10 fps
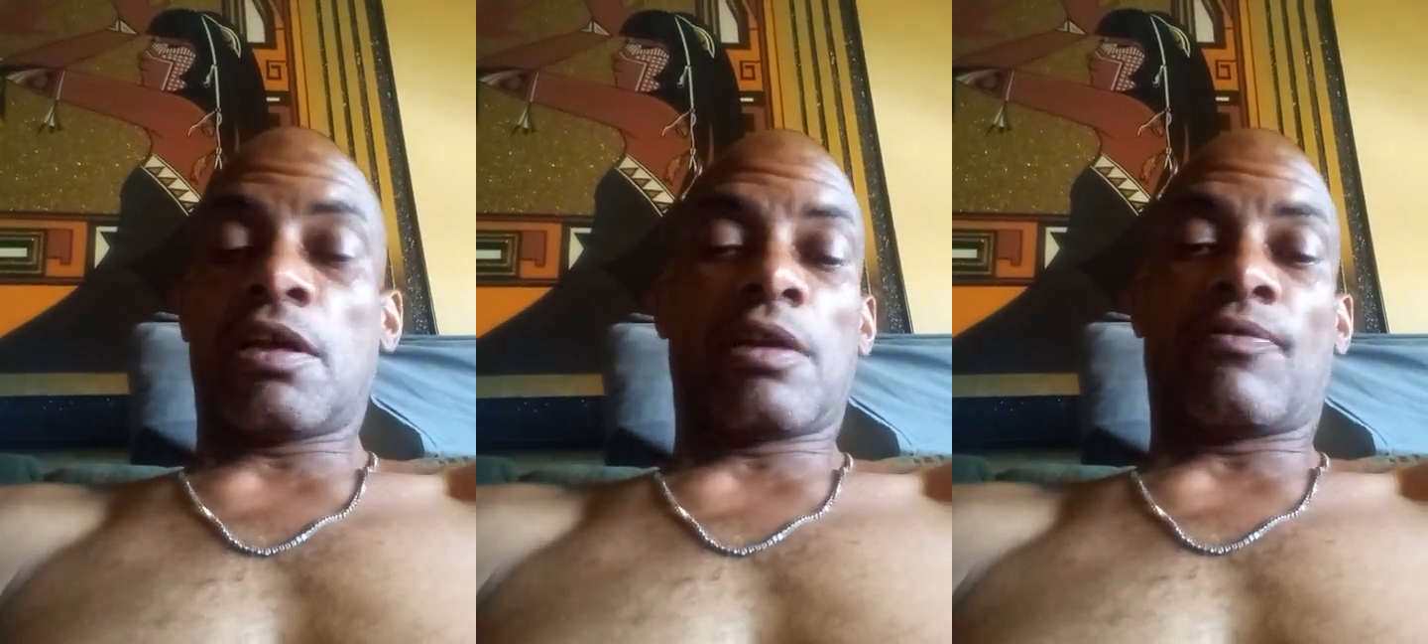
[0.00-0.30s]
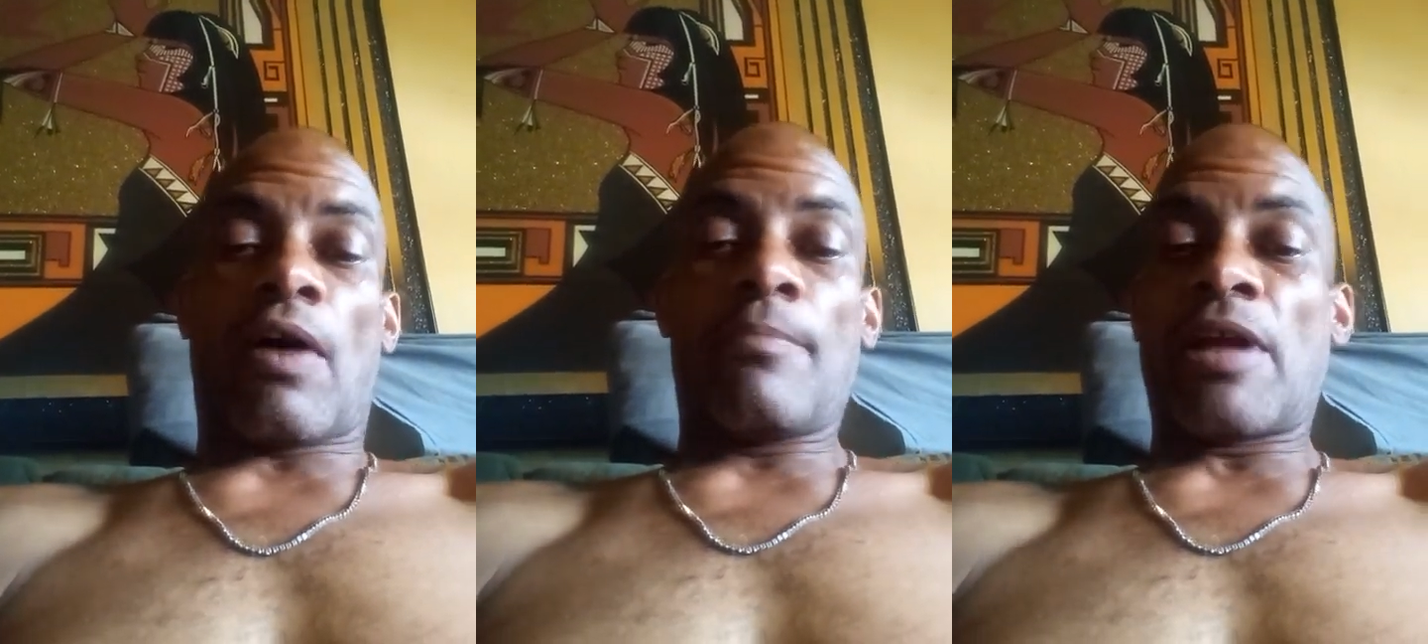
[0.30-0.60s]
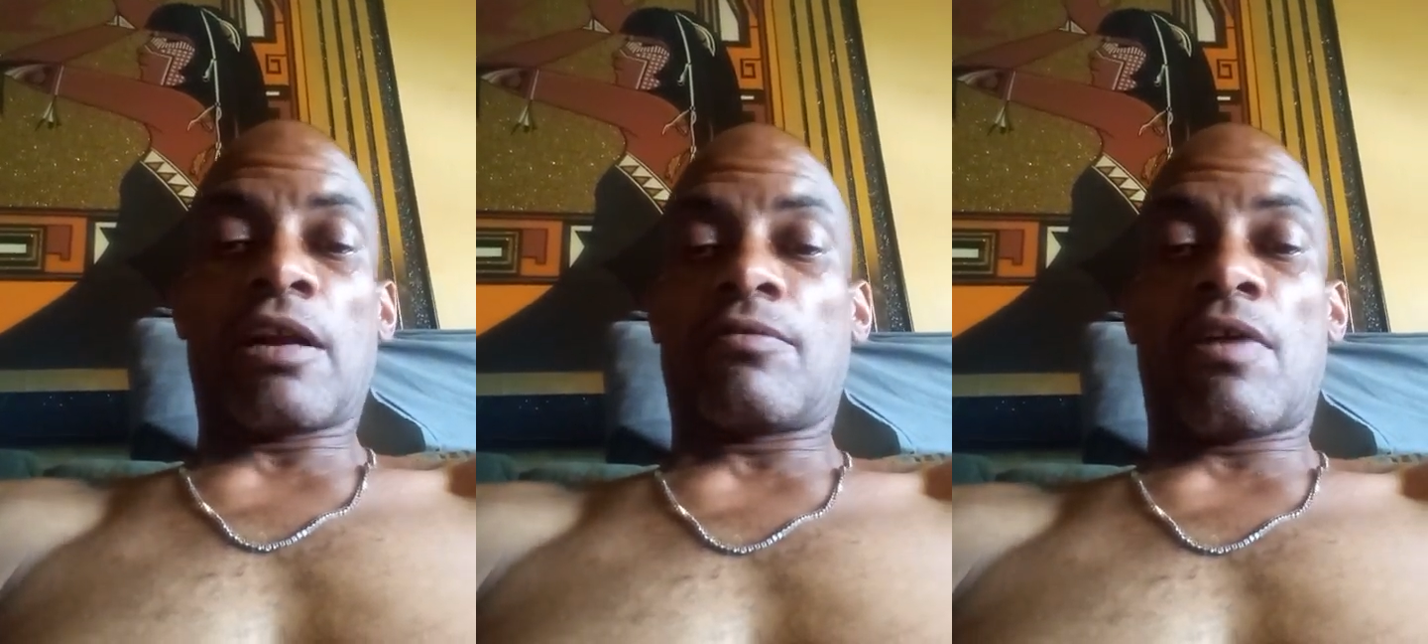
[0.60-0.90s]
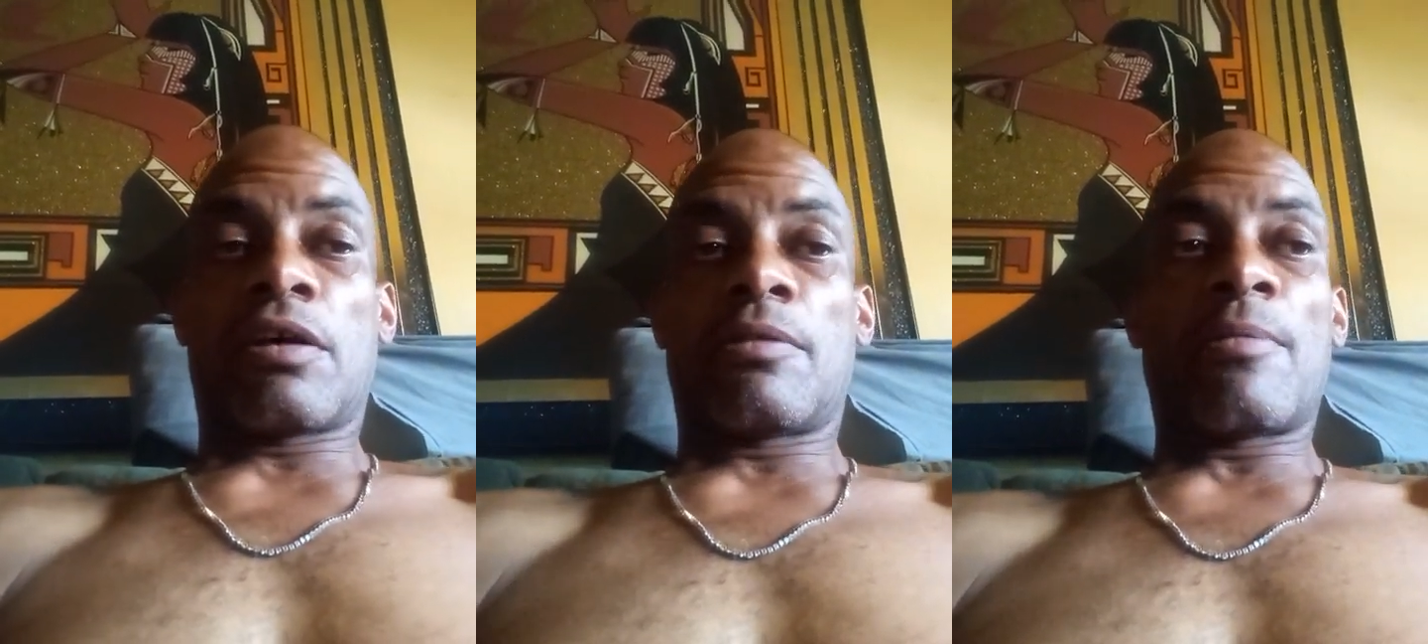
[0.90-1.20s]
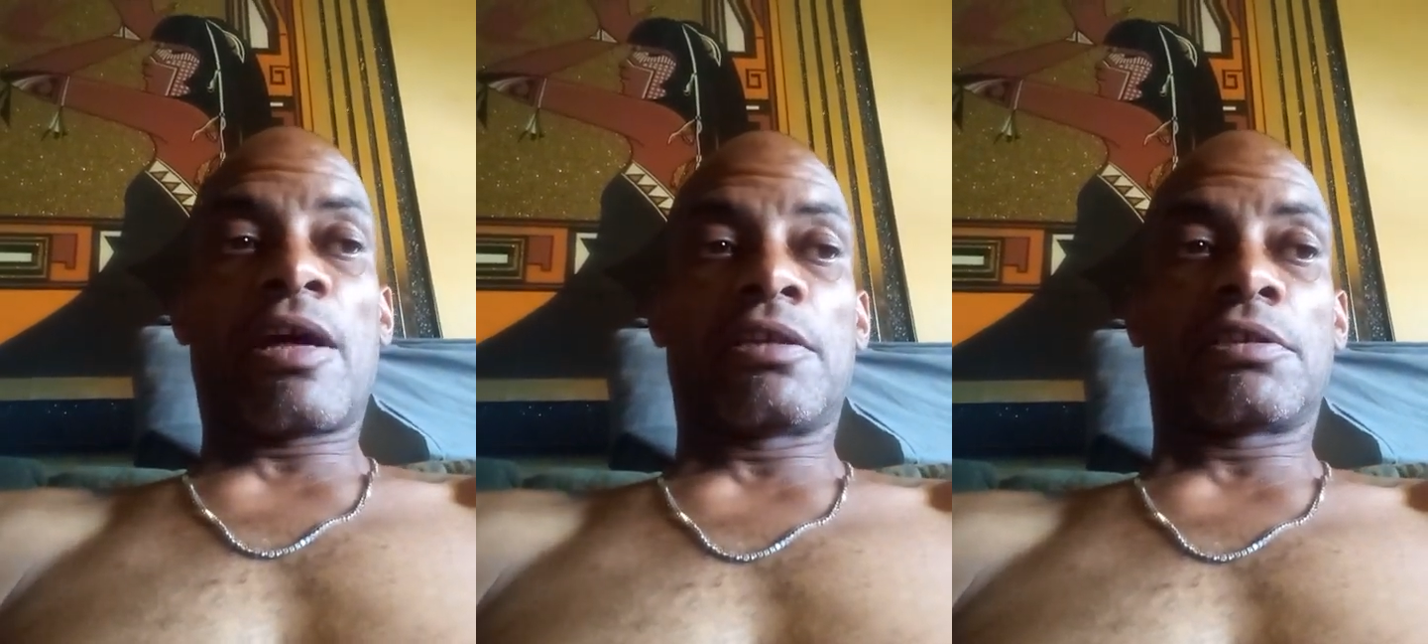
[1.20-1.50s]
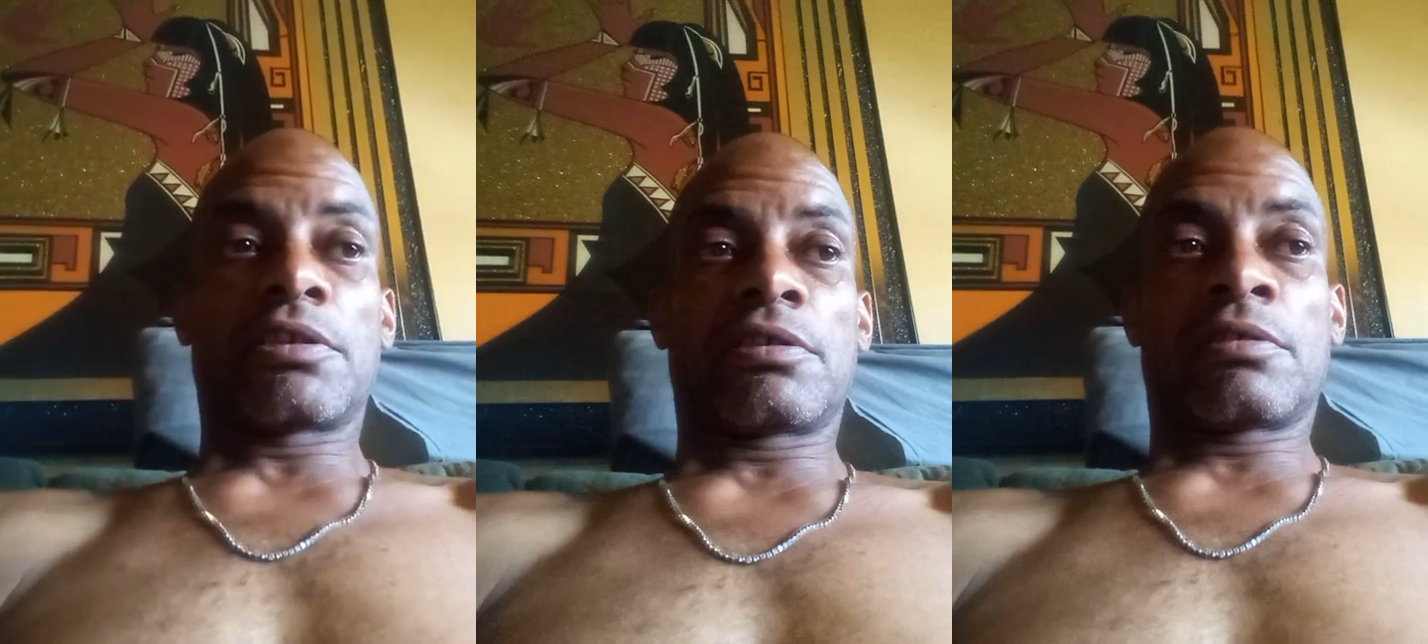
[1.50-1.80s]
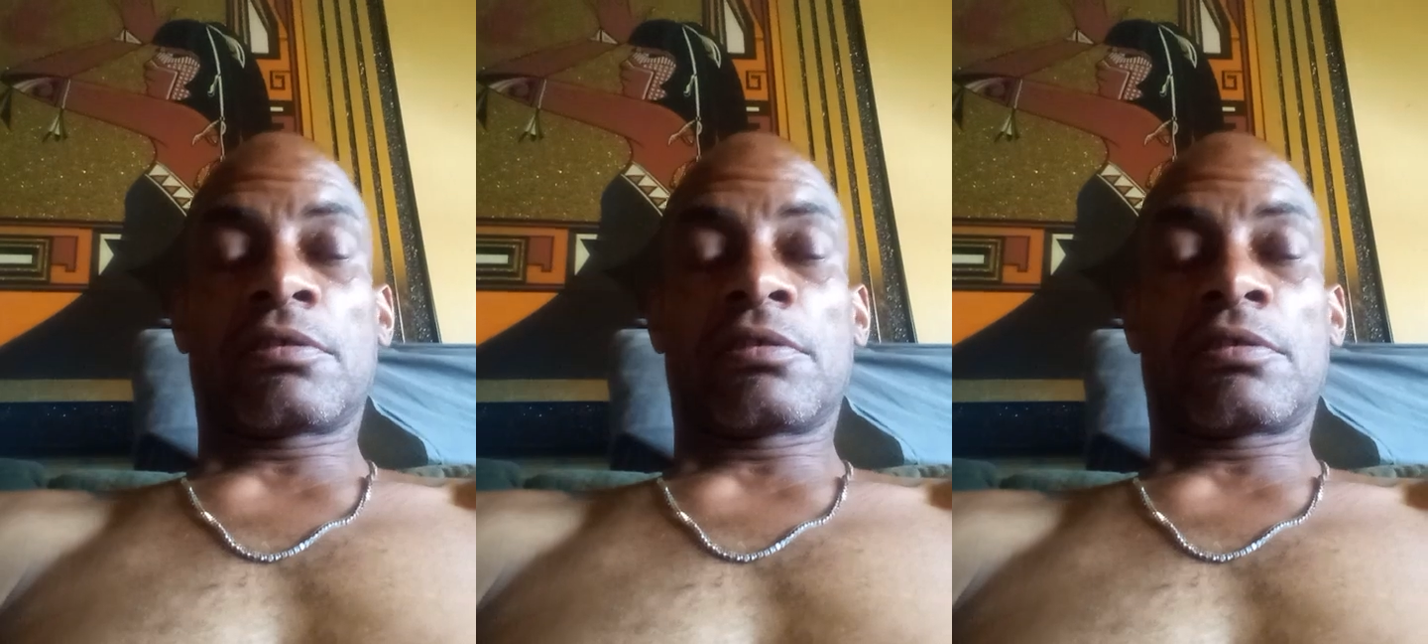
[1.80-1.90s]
And if I'm not around to manage it,